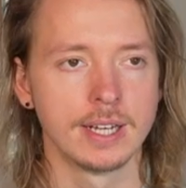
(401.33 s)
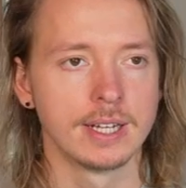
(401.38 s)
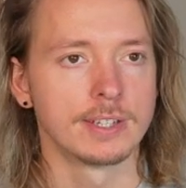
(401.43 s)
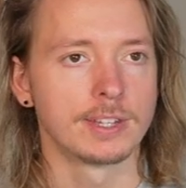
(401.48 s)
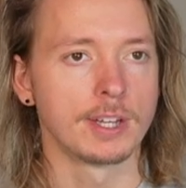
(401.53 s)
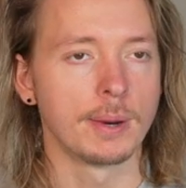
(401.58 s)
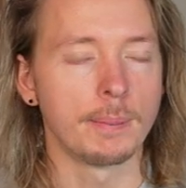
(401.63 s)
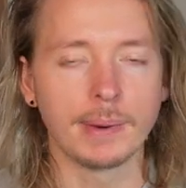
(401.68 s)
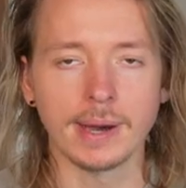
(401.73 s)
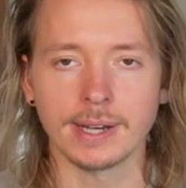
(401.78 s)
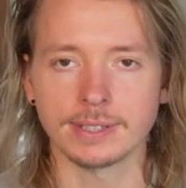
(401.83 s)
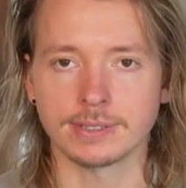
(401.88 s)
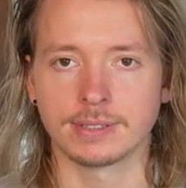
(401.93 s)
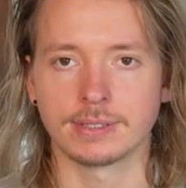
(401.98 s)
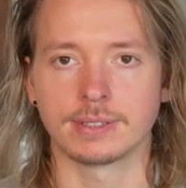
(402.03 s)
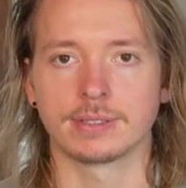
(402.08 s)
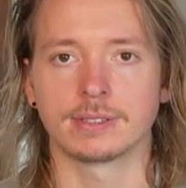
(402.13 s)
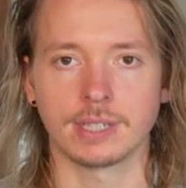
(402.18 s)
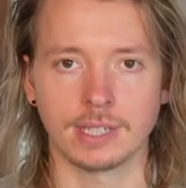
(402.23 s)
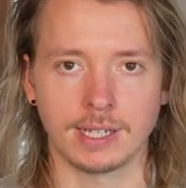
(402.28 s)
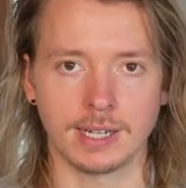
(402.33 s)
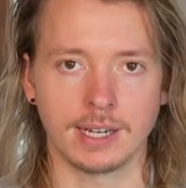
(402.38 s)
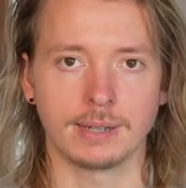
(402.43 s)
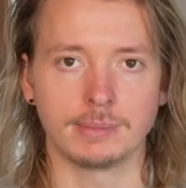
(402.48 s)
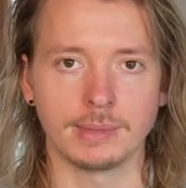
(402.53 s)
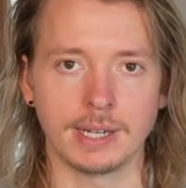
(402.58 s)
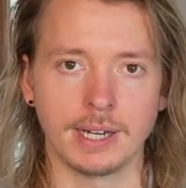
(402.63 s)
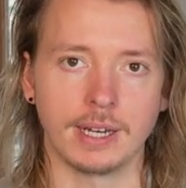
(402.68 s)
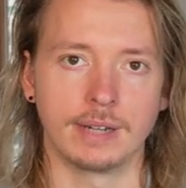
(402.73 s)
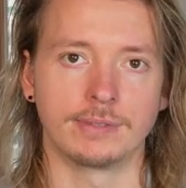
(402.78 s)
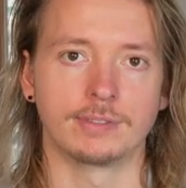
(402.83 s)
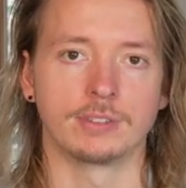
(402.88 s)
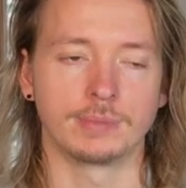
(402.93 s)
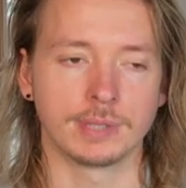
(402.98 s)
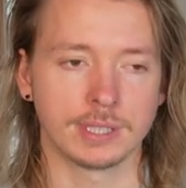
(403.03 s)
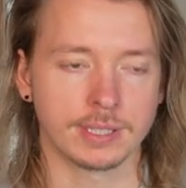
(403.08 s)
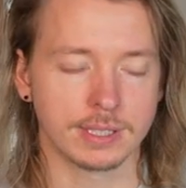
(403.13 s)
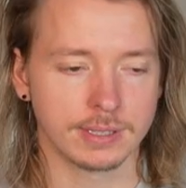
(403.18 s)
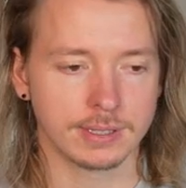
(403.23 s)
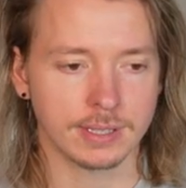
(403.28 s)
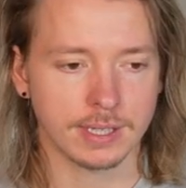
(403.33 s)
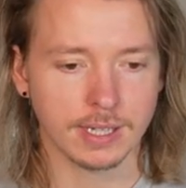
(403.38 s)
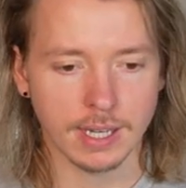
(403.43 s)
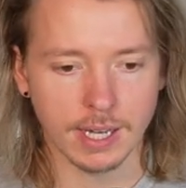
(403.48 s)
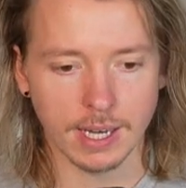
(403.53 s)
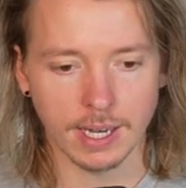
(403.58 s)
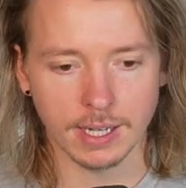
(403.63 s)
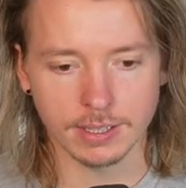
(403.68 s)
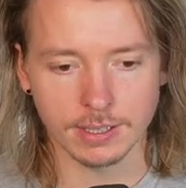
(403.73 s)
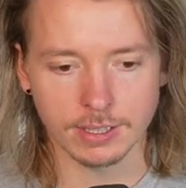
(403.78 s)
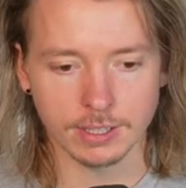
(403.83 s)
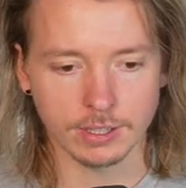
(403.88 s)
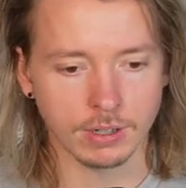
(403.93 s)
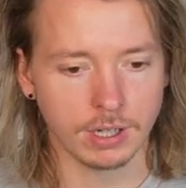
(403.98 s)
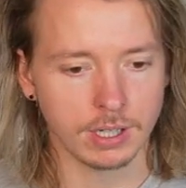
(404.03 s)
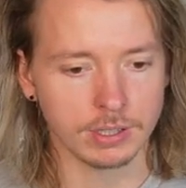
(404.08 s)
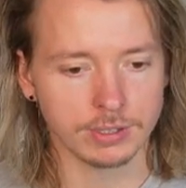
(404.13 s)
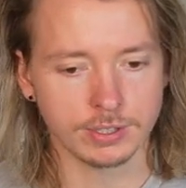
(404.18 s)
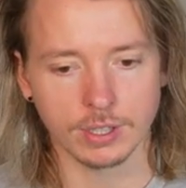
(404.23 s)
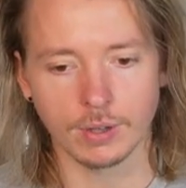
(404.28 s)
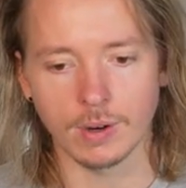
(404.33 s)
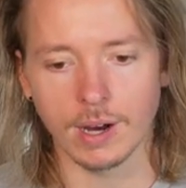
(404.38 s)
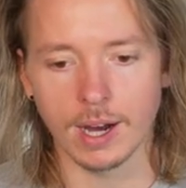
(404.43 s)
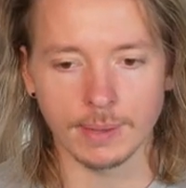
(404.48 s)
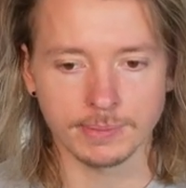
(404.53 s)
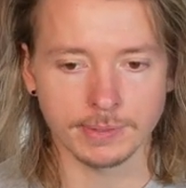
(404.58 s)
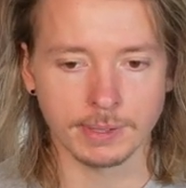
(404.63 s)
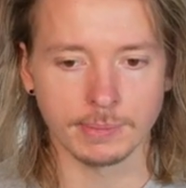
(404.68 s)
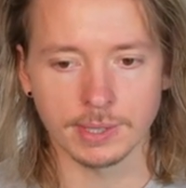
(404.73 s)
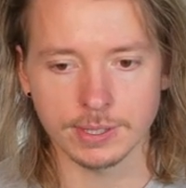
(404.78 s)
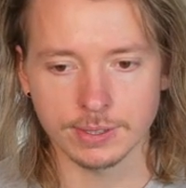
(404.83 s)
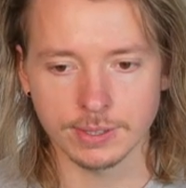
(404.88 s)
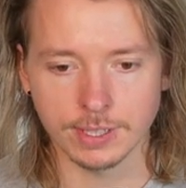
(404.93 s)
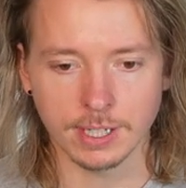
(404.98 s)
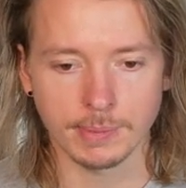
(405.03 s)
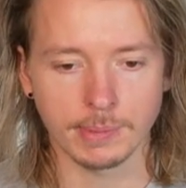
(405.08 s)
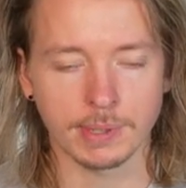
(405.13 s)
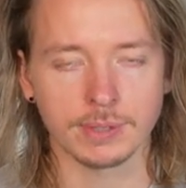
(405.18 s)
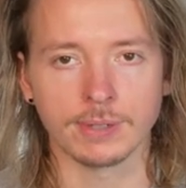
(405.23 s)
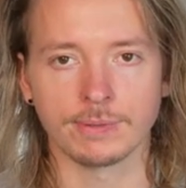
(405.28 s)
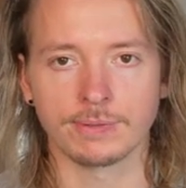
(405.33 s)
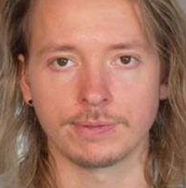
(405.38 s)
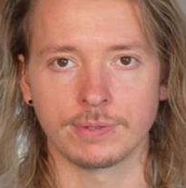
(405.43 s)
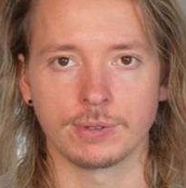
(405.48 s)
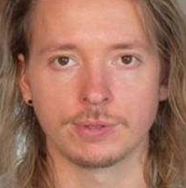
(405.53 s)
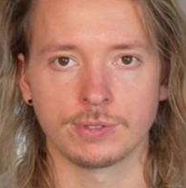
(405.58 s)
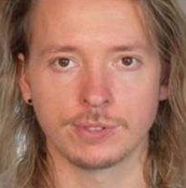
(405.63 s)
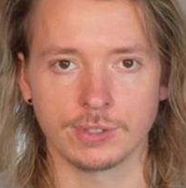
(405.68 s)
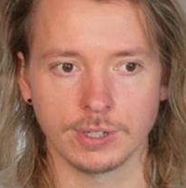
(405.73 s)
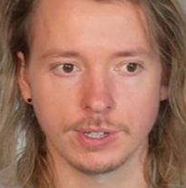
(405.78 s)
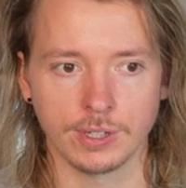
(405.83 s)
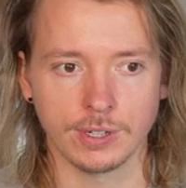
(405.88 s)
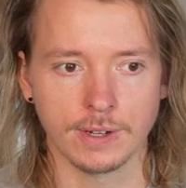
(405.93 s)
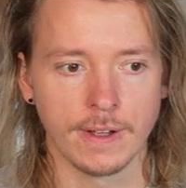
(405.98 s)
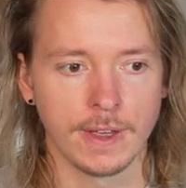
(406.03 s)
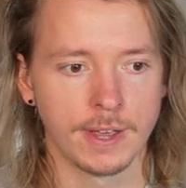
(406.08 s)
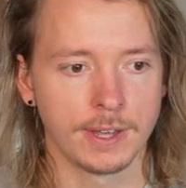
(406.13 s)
The best time ever, because again, you're all so optimistic about the future.